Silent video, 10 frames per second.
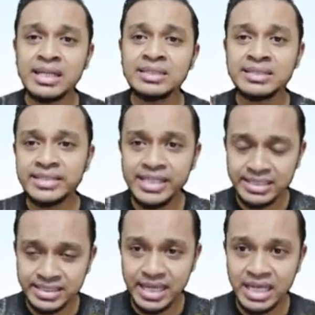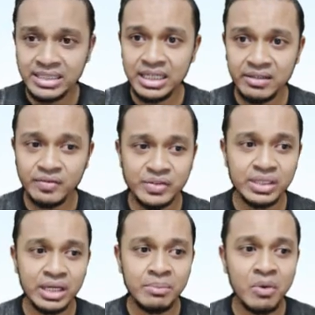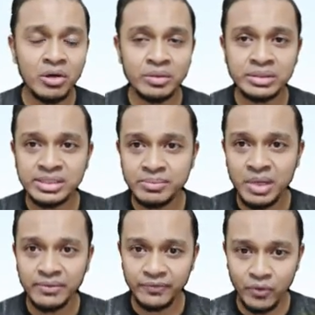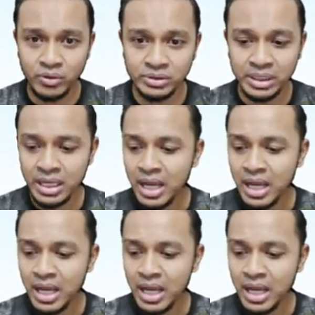6 adjectives about smartphone.